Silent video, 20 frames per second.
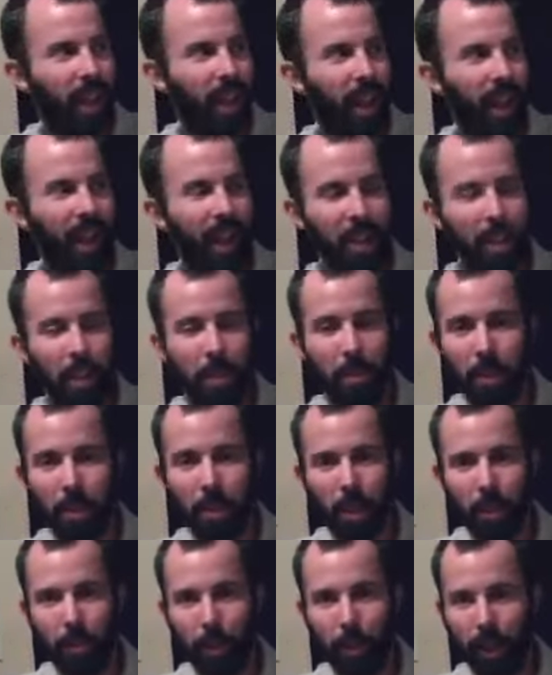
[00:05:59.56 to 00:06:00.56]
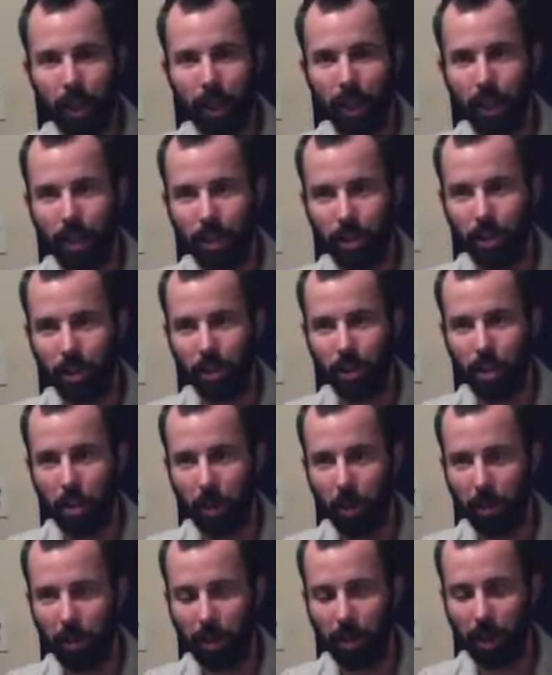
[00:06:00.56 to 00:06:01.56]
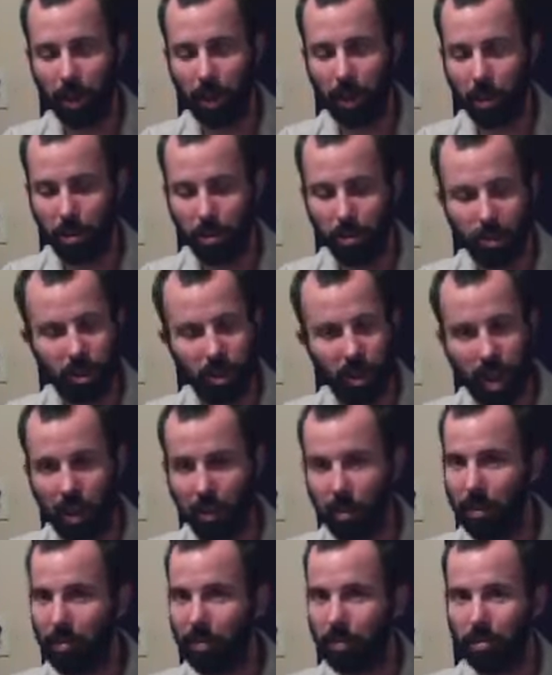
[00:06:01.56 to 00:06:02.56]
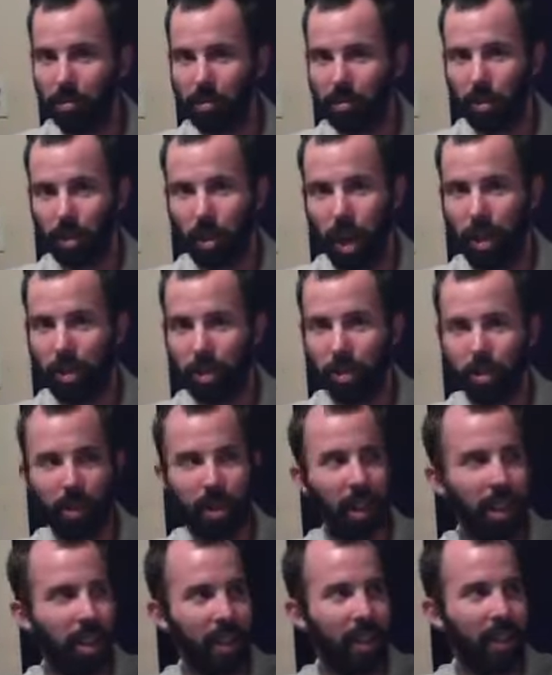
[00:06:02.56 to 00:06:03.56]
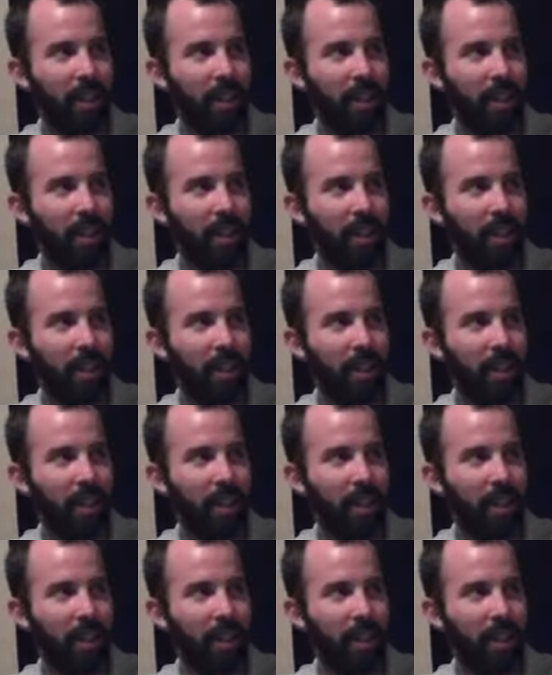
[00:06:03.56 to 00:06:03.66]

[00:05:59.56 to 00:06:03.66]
and you miss it because you only shoot 10 shots a second.